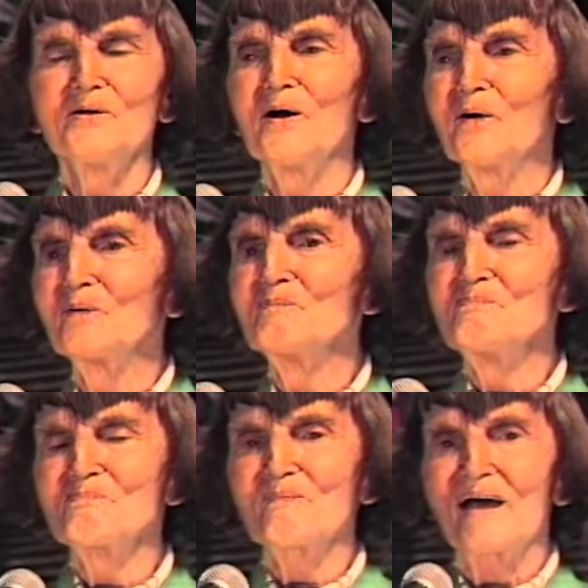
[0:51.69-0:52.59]
you know,
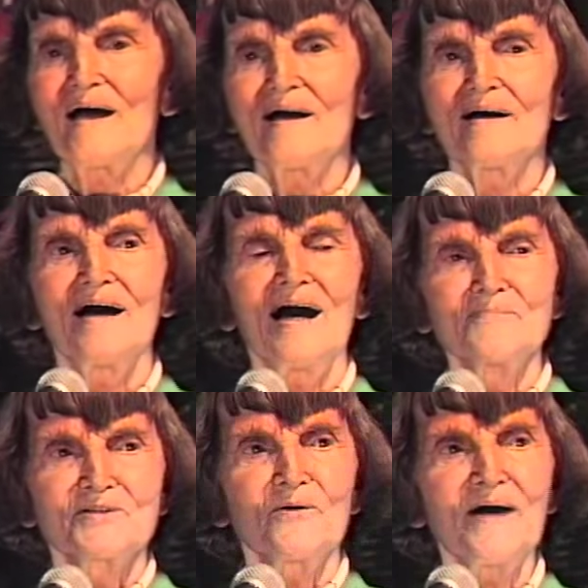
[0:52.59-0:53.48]
uh,
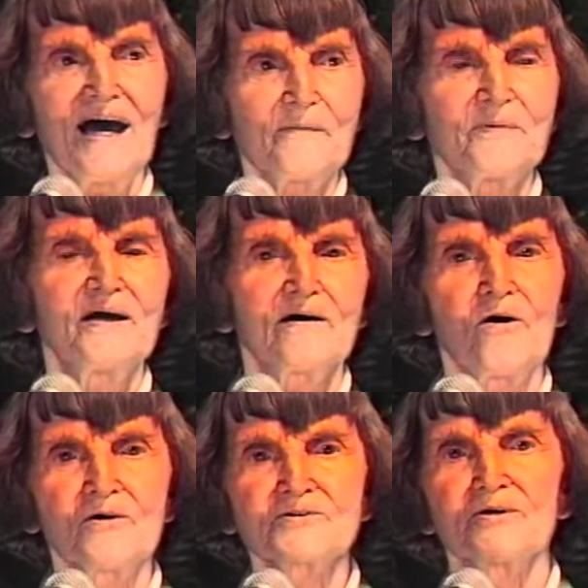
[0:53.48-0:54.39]
I'm so happy
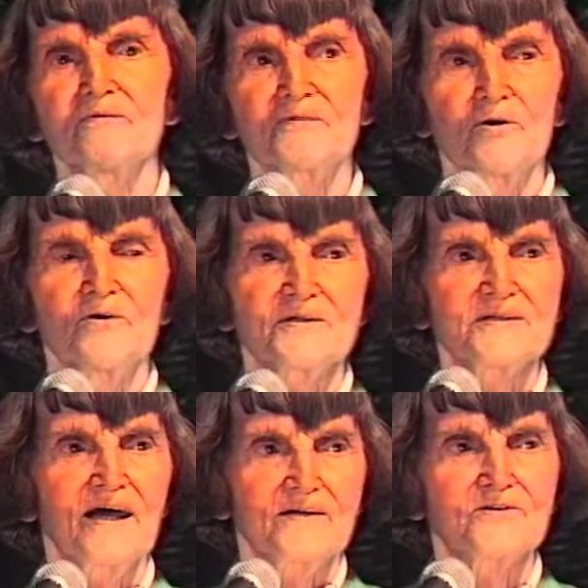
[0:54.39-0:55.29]
also, of course,
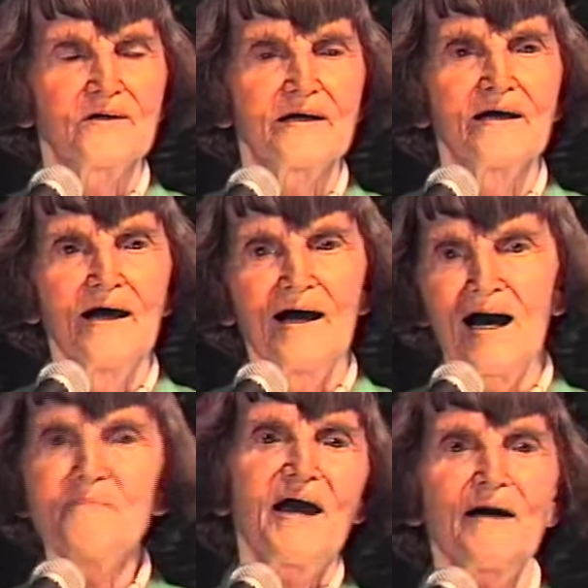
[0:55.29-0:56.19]
naturally.
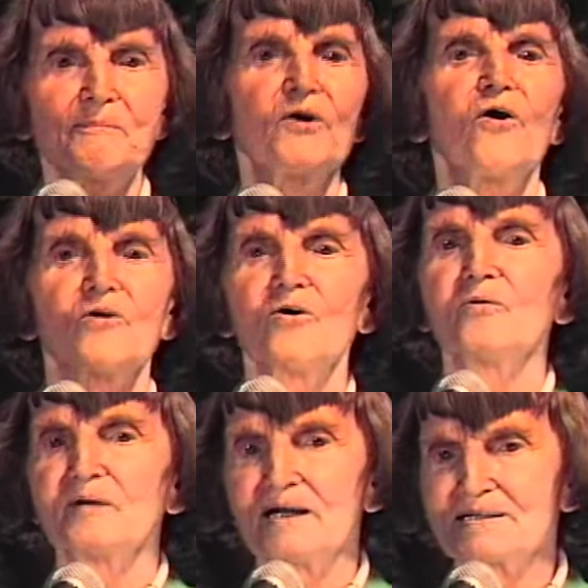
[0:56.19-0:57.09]
I'm happy all
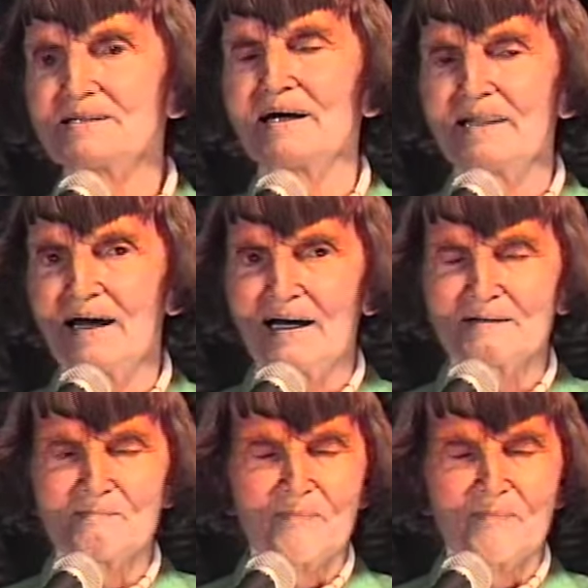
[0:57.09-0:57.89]
over, let's say that.